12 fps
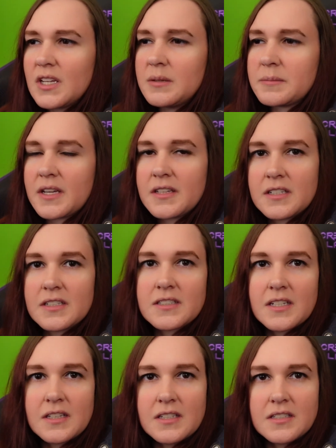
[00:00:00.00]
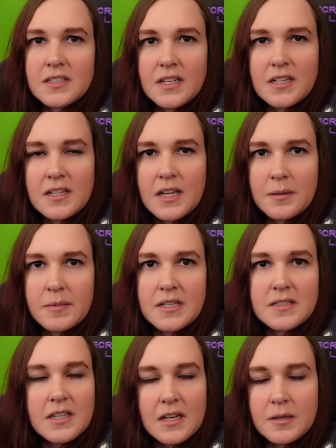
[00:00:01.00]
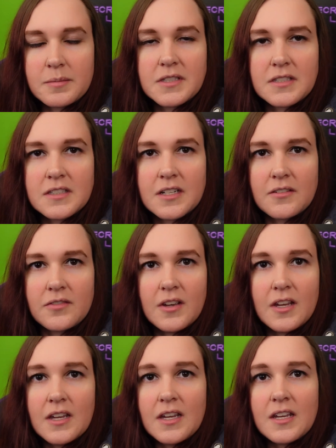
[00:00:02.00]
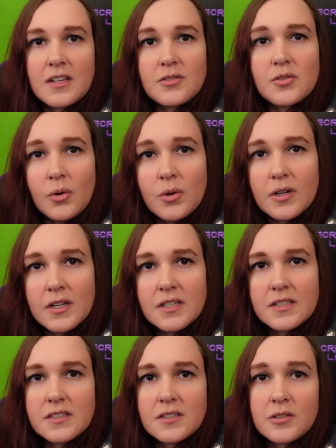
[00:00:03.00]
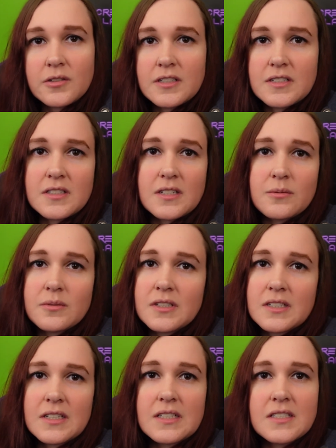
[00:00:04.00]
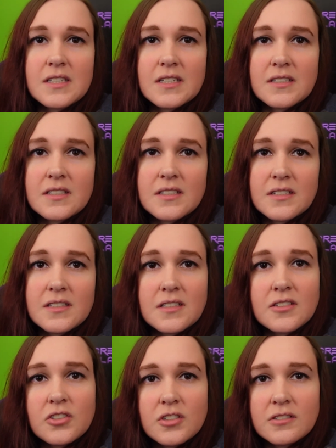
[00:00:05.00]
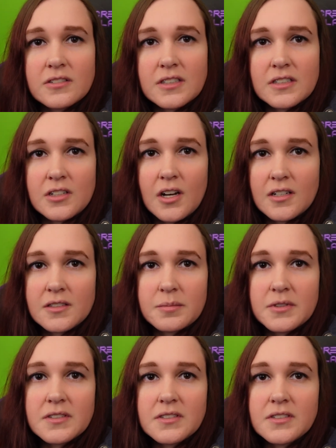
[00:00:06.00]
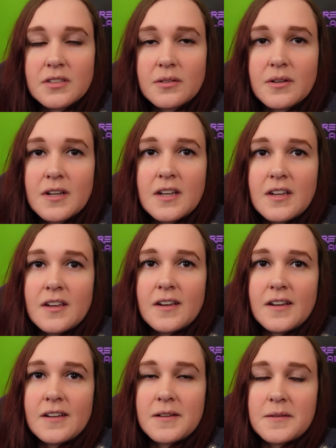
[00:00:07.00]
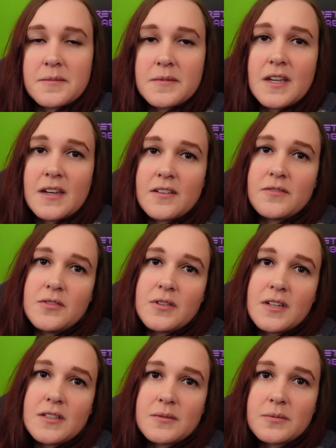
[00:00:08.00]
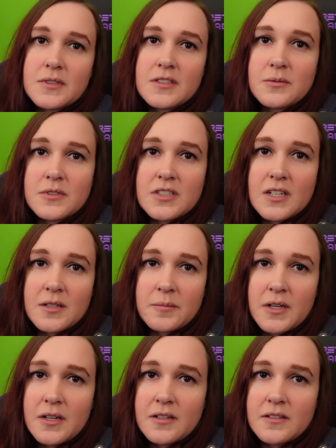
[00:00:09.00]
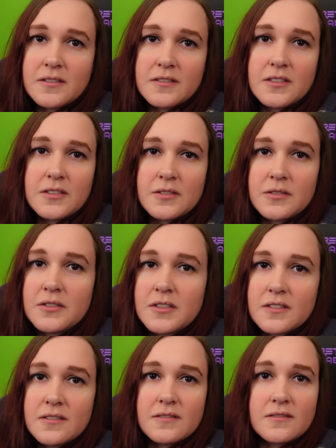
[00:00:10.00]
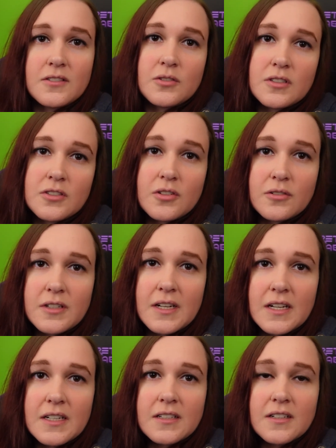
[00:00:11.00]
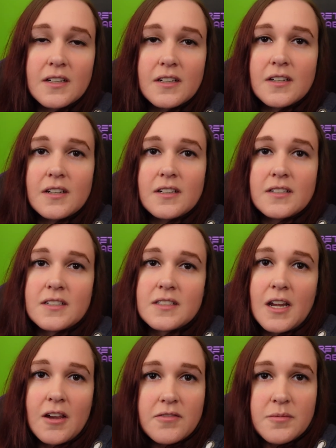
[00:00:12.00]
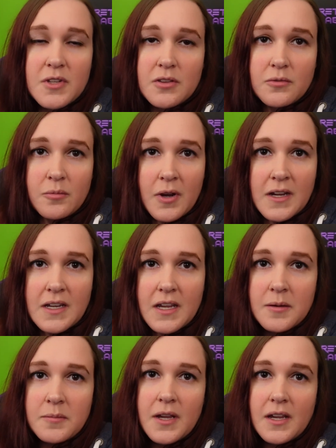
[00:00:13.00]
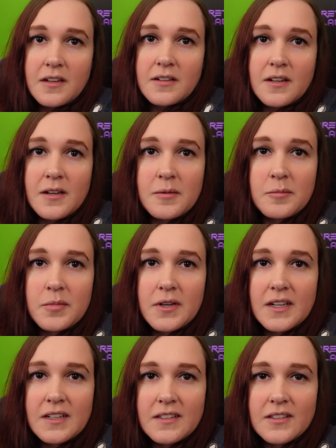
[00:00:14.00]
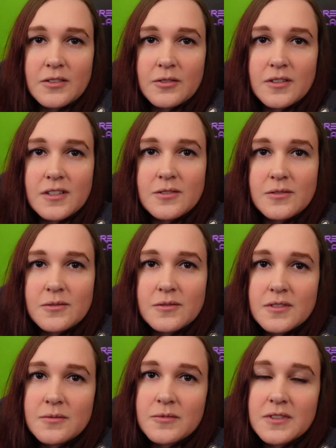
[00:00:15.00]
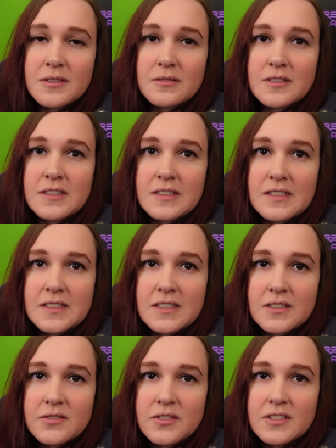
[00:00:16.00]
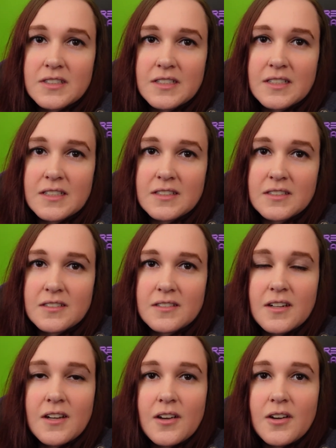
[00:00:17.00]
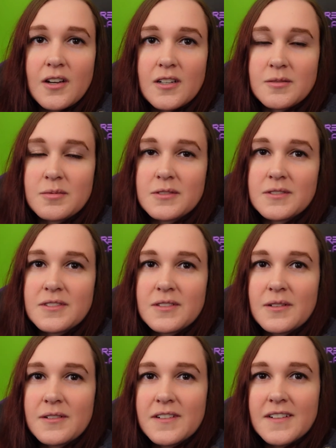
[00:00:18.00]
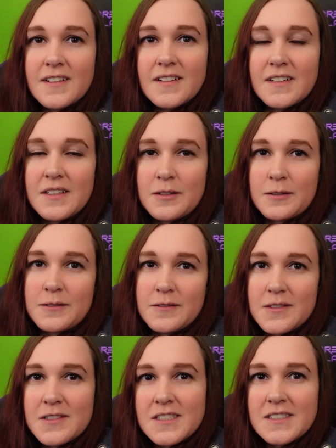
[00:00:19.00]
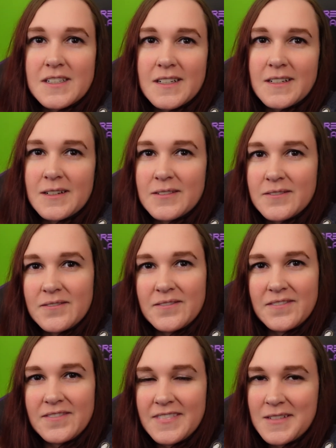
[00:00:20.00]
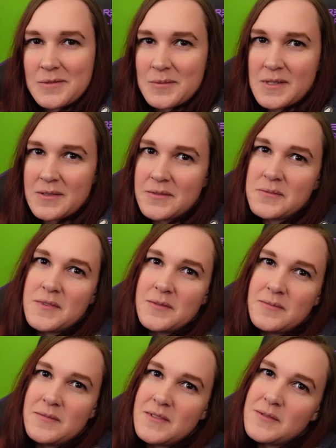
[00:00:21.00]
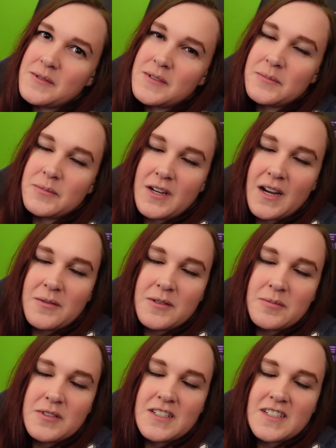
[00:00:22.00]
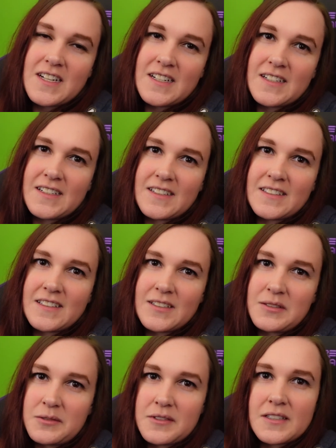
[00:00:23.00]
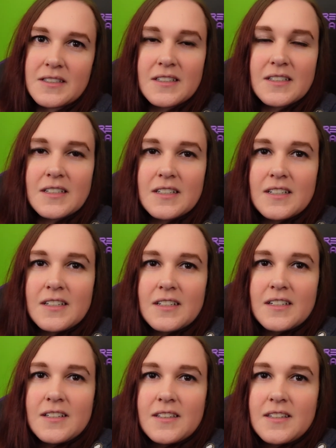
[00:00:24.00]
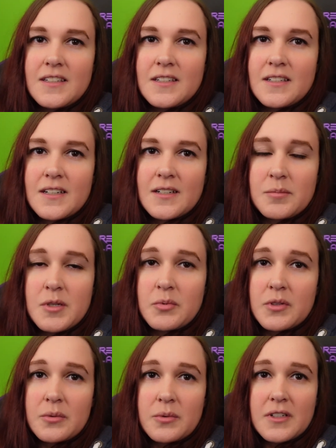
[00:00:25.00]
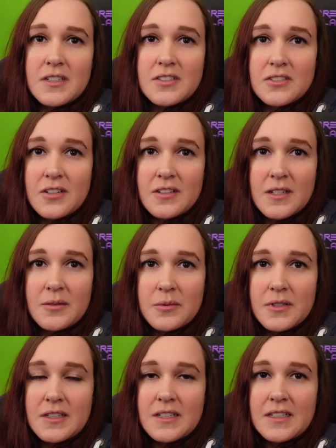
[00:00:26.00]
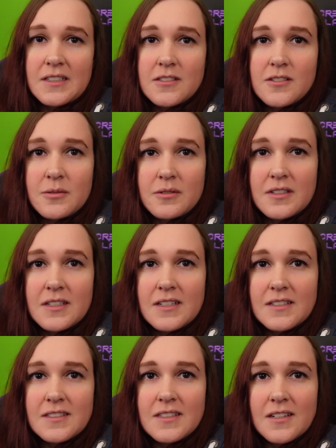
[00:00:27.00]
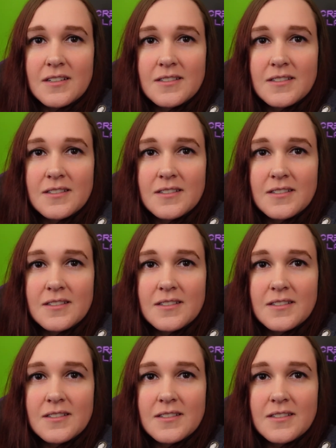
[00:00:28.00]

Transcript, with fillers: I think it's like these like gaming setups and stuff and toys and all these like really nice things to sick children and hospitals. So um, yeah, if you guys would, would check them out, you know, you can, you can donate. Doesn't have to be through my campaign, but you know, they do some really, really nice things for sick kids in hospitals. So, you know, you could check it out. It would be, I would appreciate it. And I know the, the uh, people that work at Starlight would, and so would the kids.